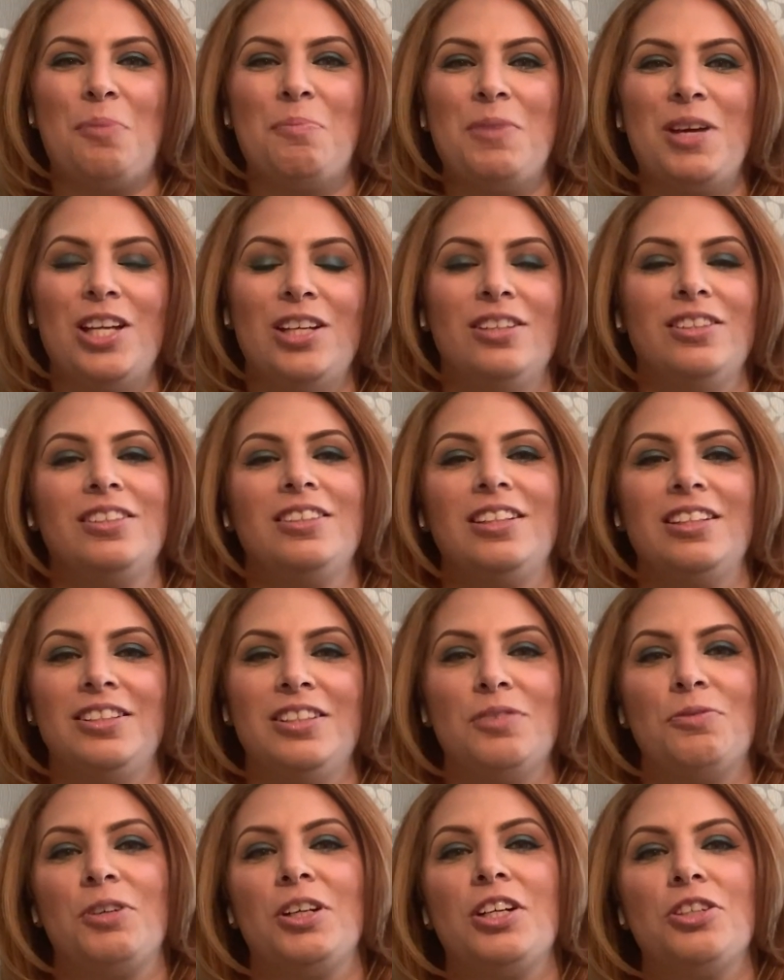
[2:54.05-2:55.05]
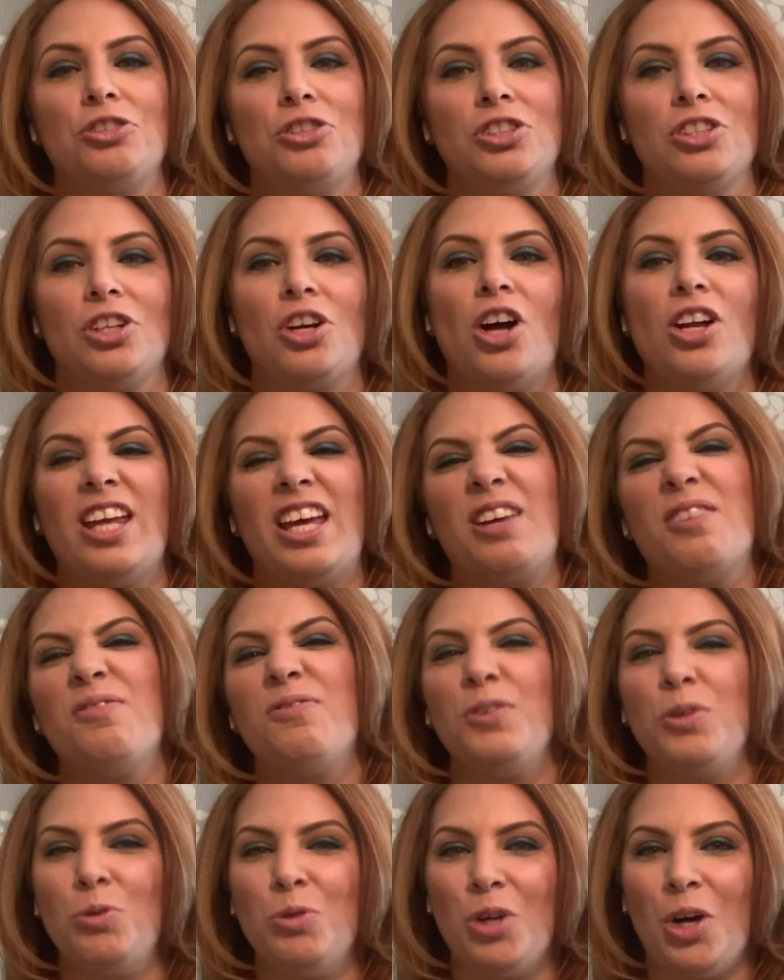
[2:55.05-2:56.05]
in different countries they're called
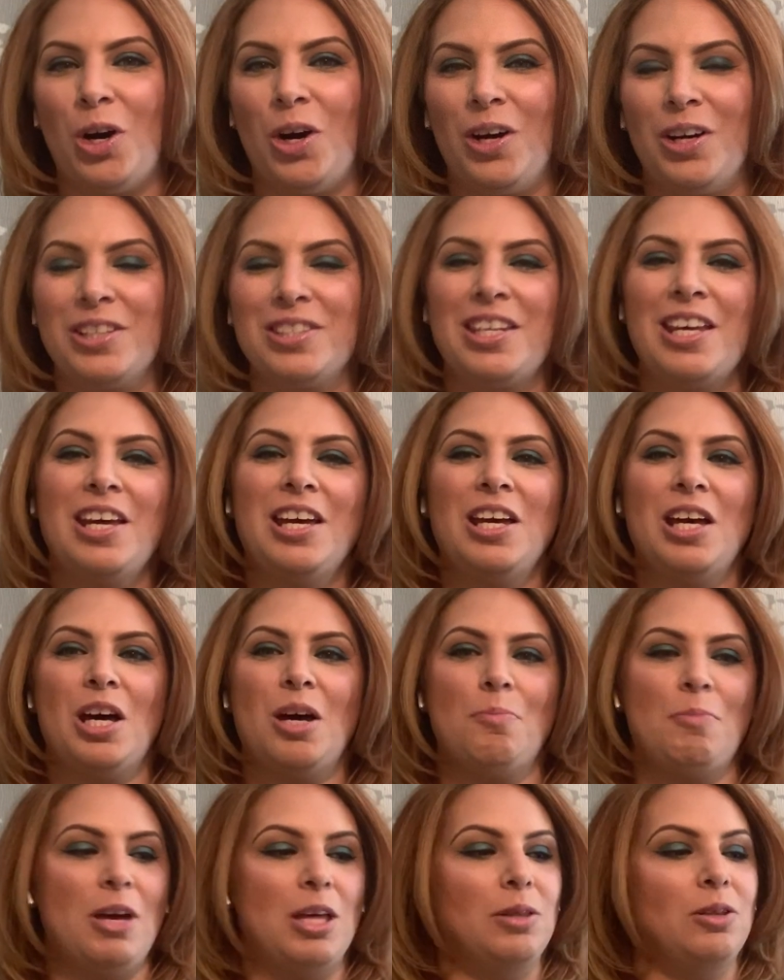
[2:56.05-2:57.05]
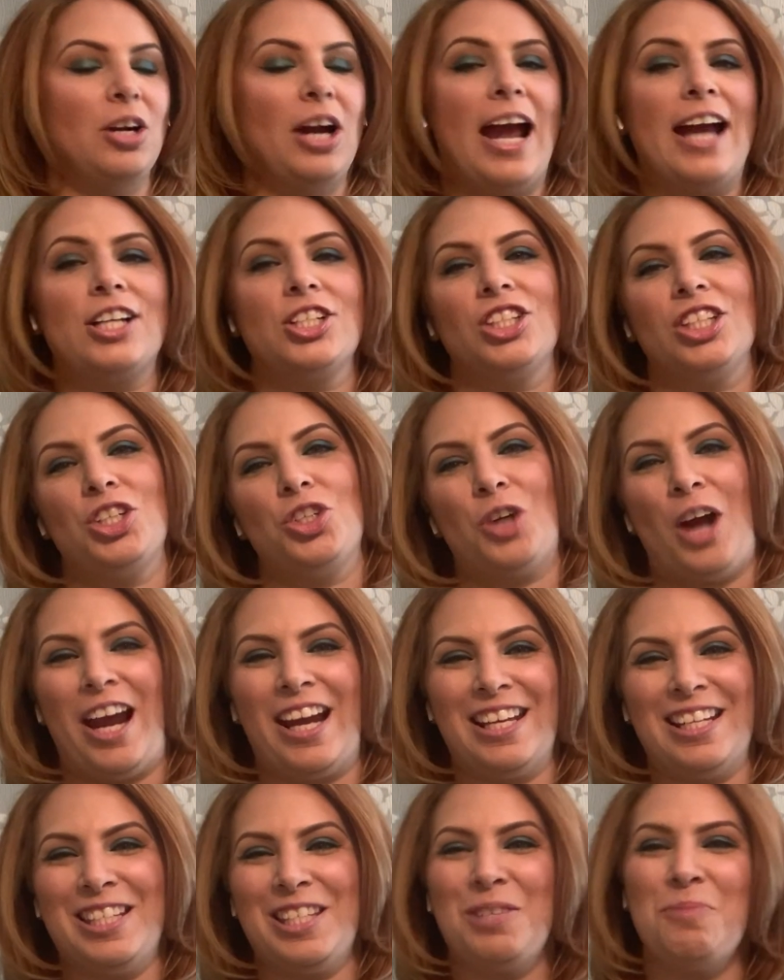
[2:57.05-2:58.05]
foo dogs, and they're actually
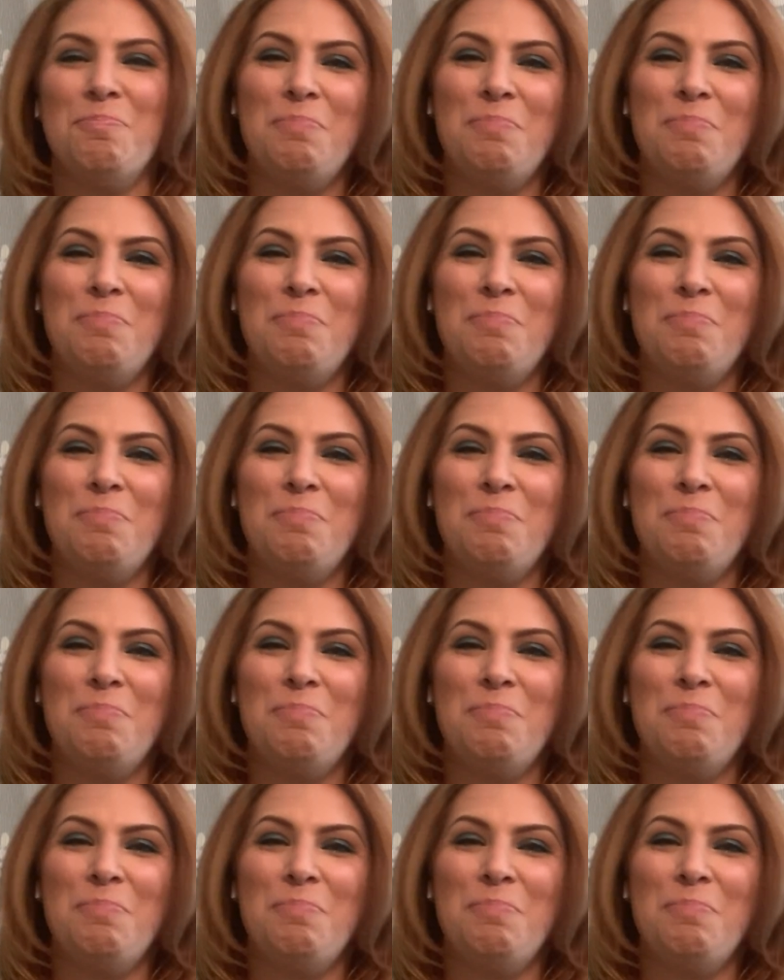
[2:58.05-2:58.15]
dragons.